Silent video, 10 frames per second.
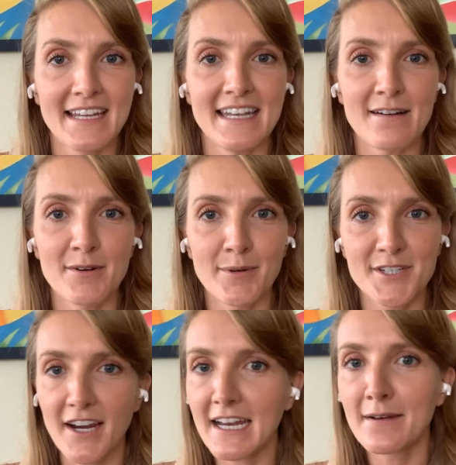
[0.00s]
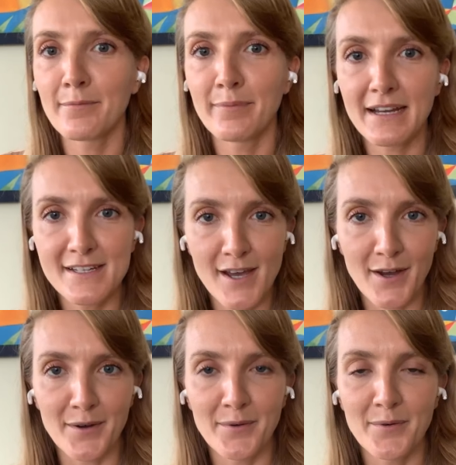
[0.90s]
Now, when we're talking about big
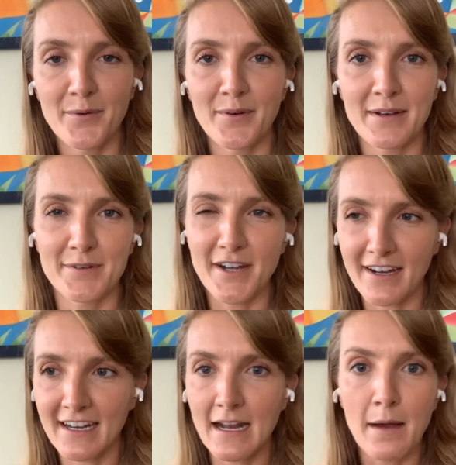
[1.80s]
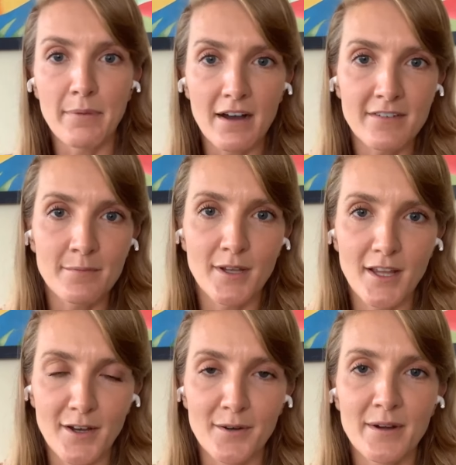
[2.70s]
toe and we're talking above and
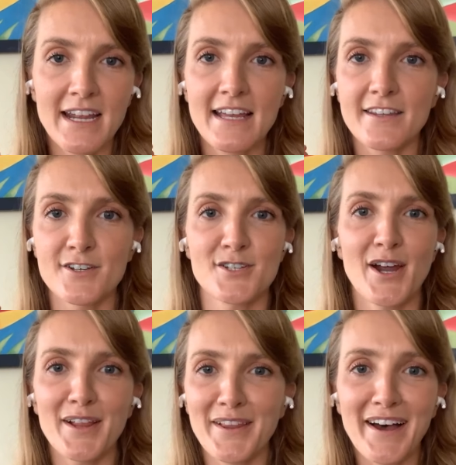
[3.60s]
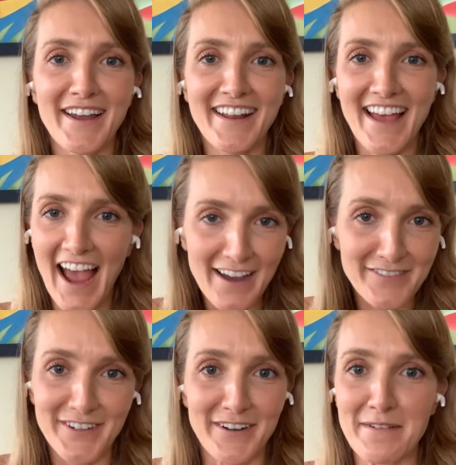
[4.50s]
below, there's not a lot
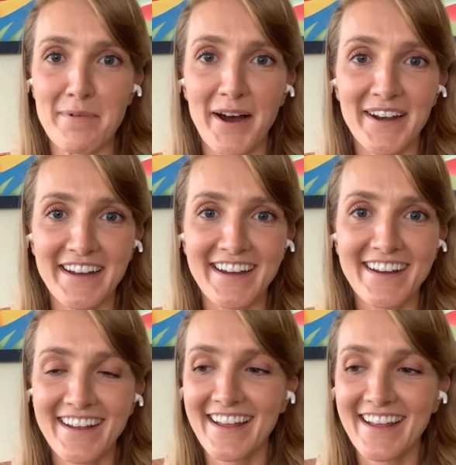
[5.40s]
after the body